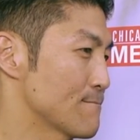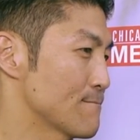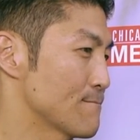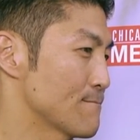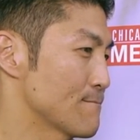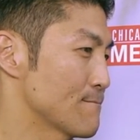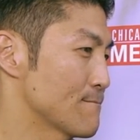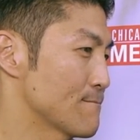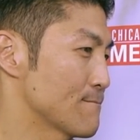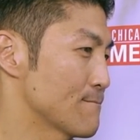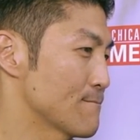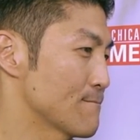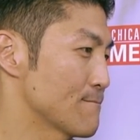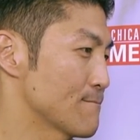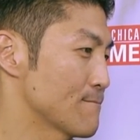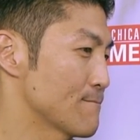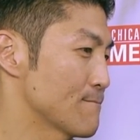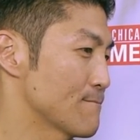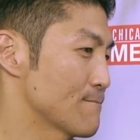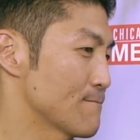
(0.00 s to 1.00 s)

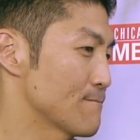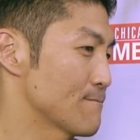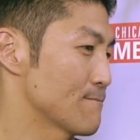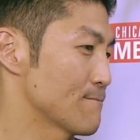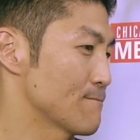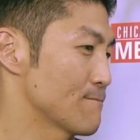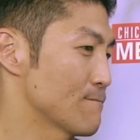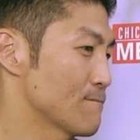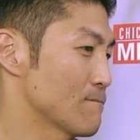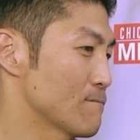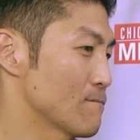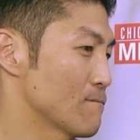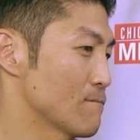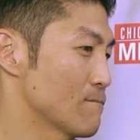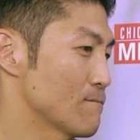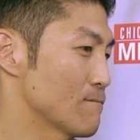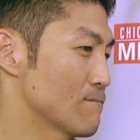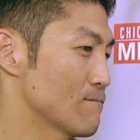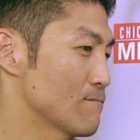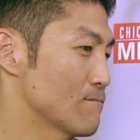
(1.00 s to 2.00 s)

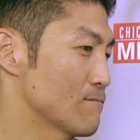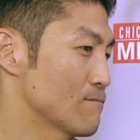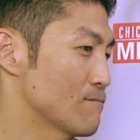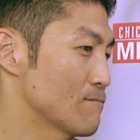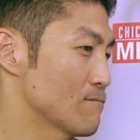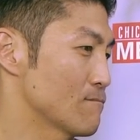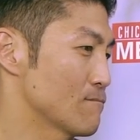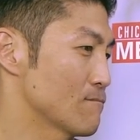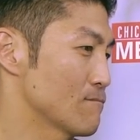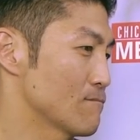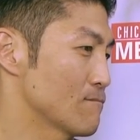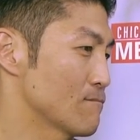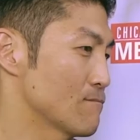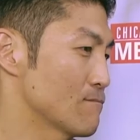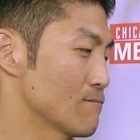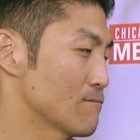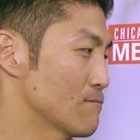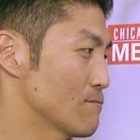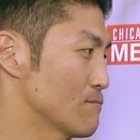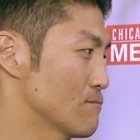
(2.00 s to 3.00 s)

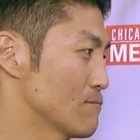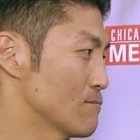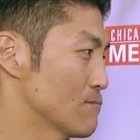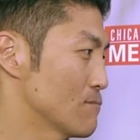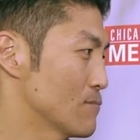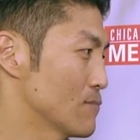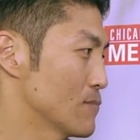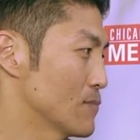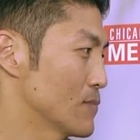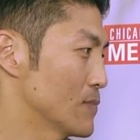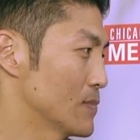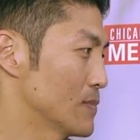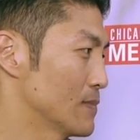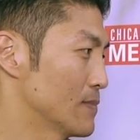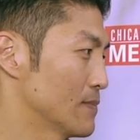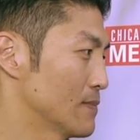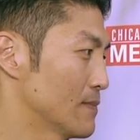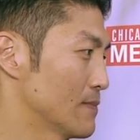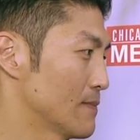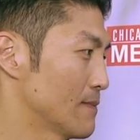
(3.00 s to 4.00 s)
[no speech]